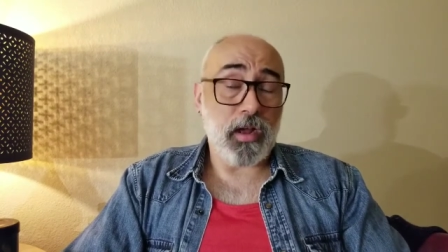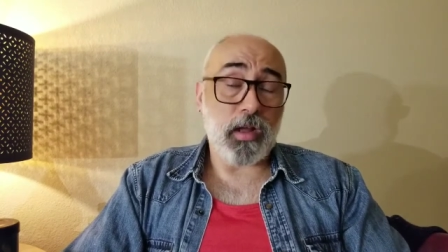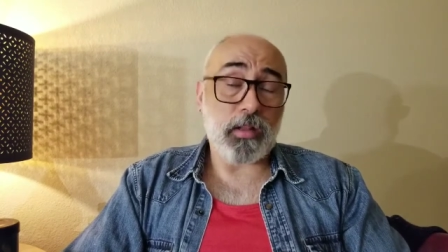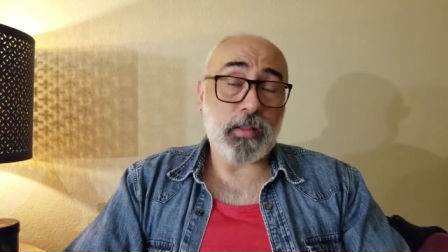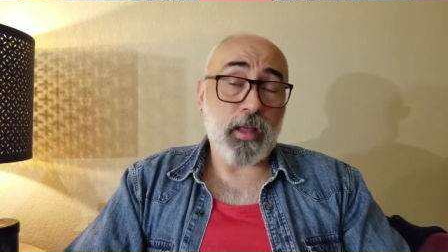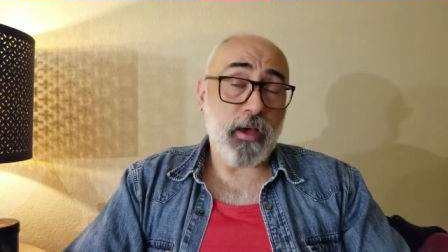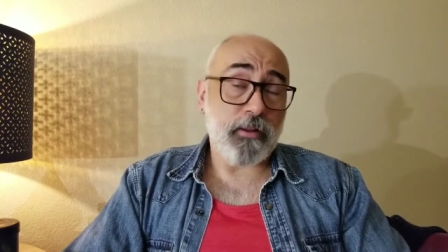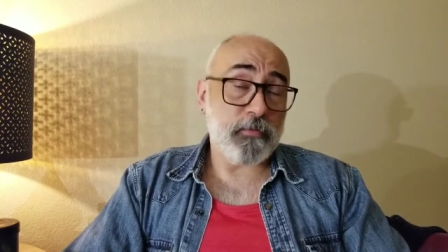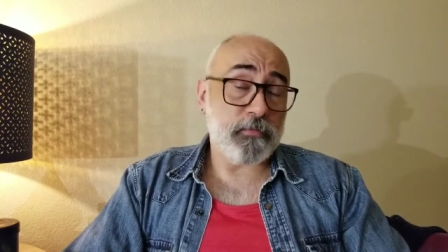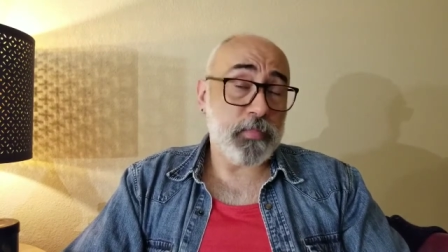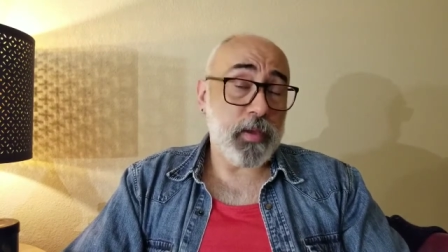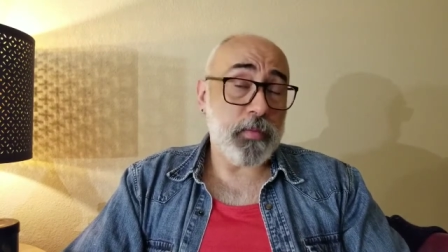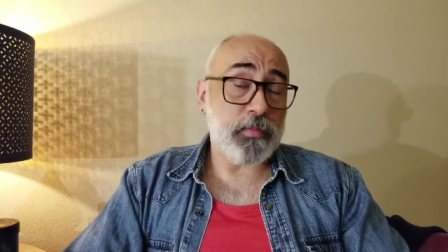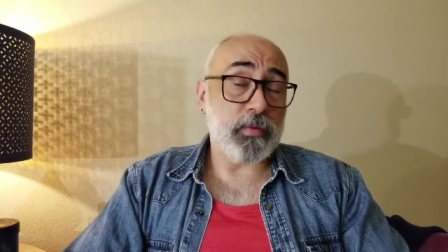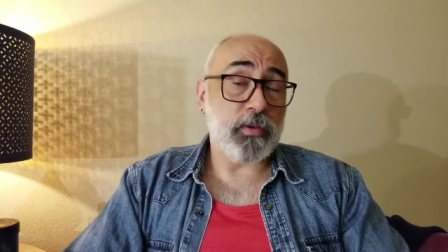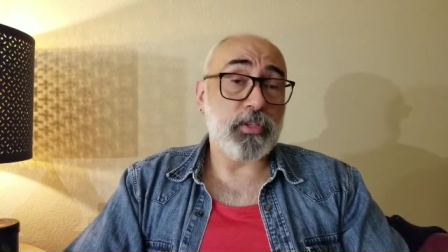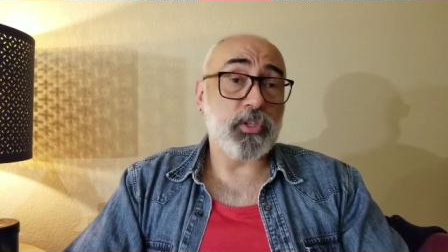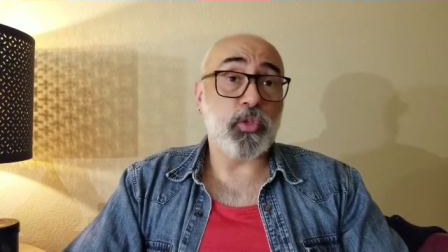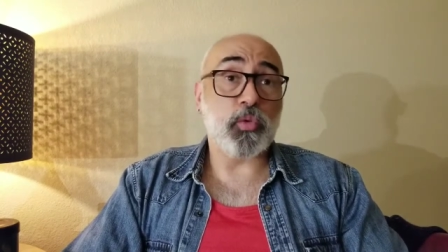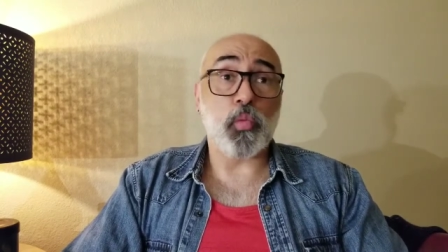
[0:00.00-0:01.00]
A lot of
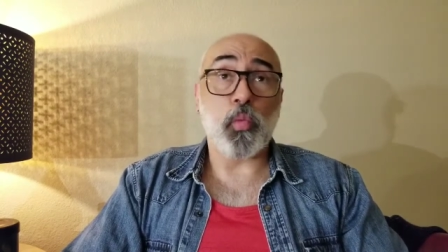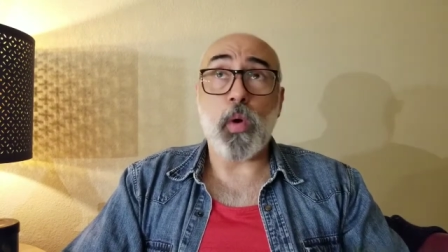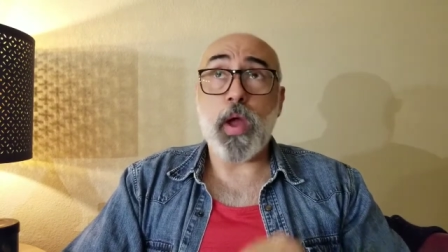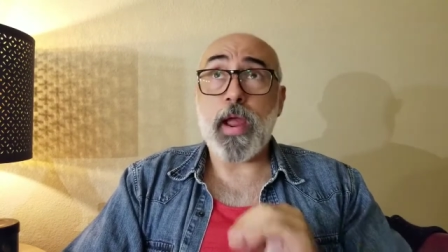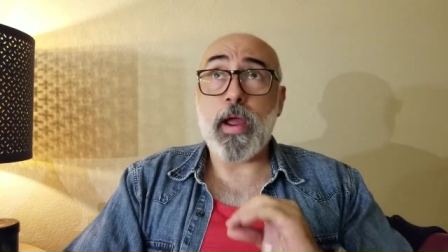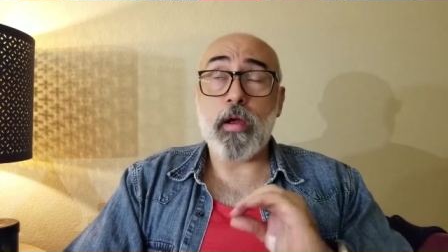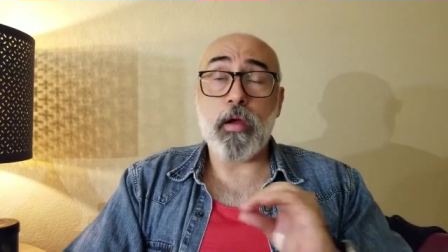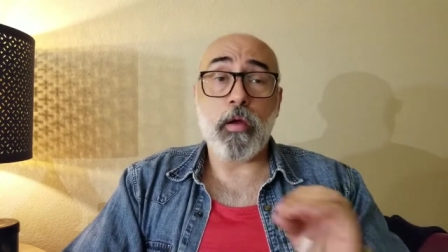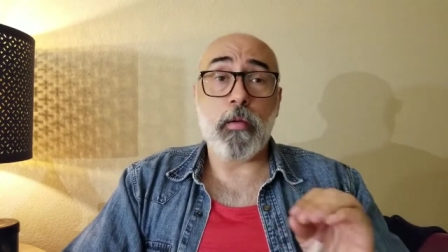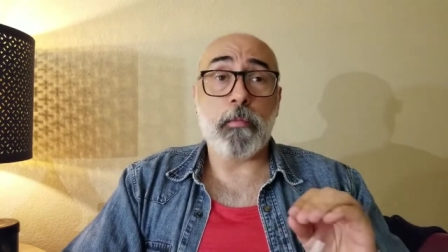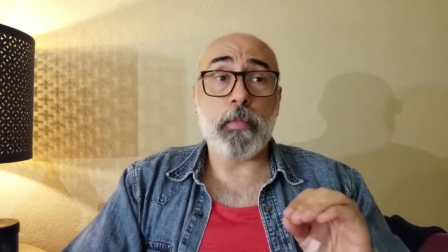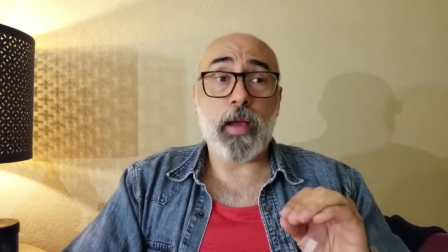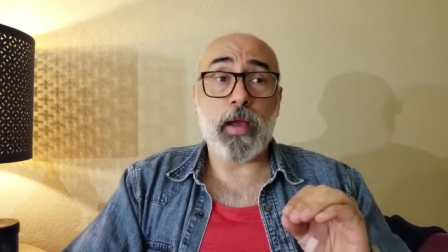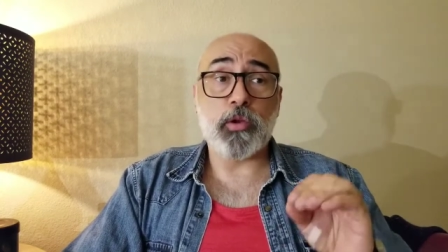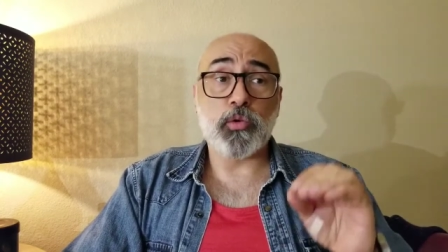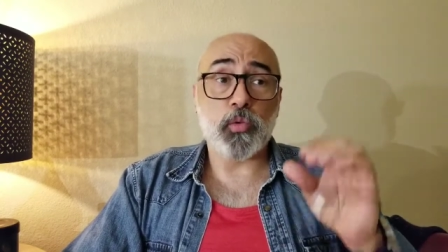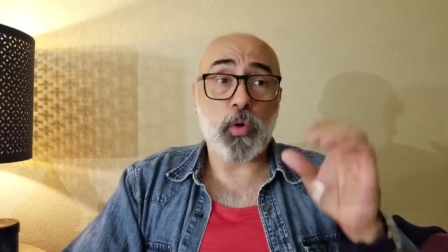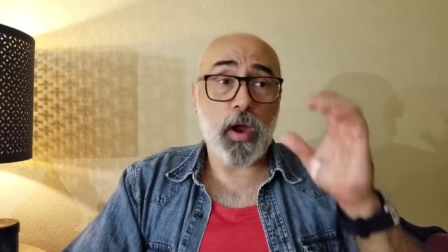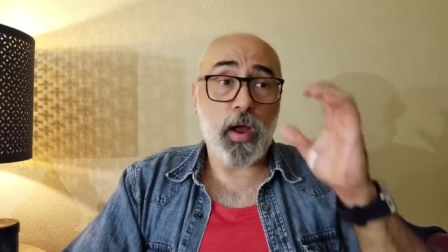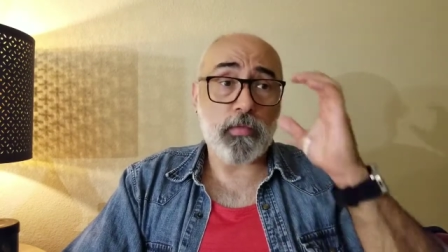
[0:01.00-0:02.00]
people swear by
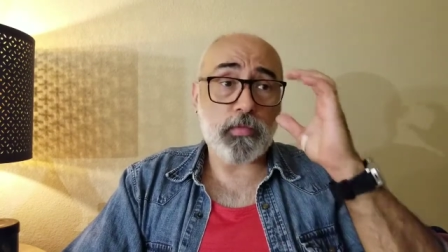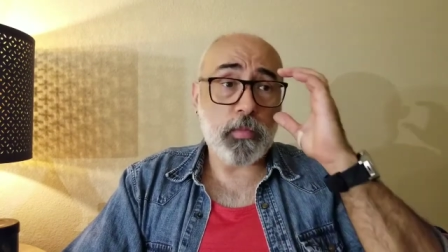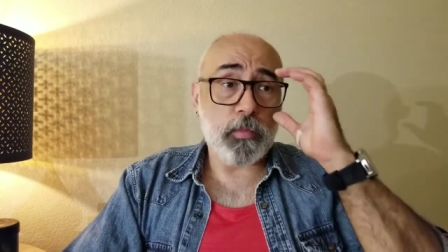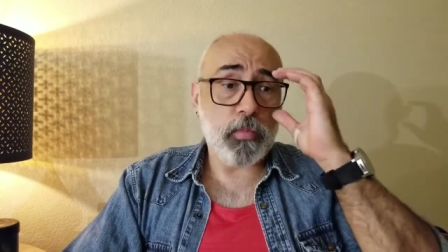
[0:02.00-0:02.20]
Travel